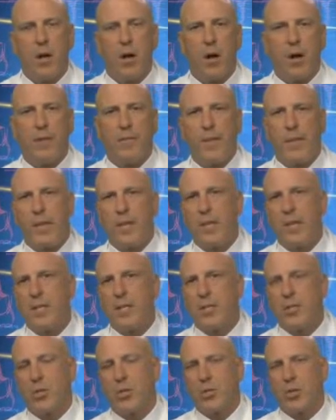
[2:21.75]
on the
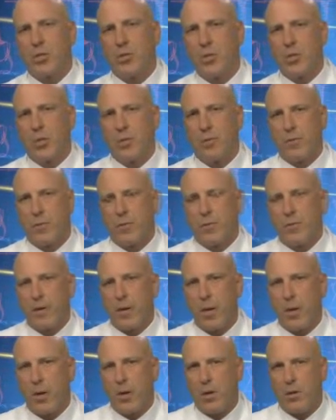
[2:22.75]
internal surface of
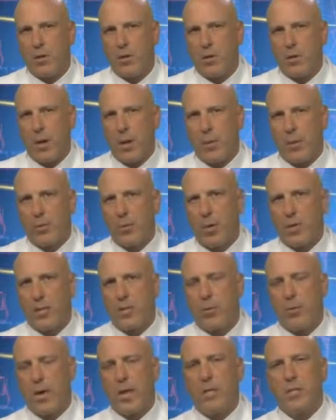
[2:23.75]
an all-ceramic
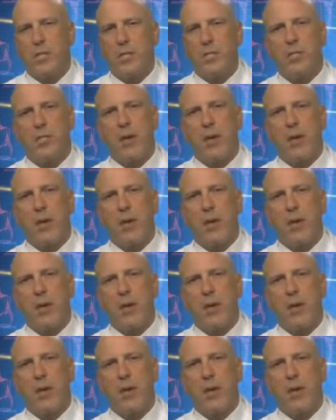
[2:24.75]
restoration.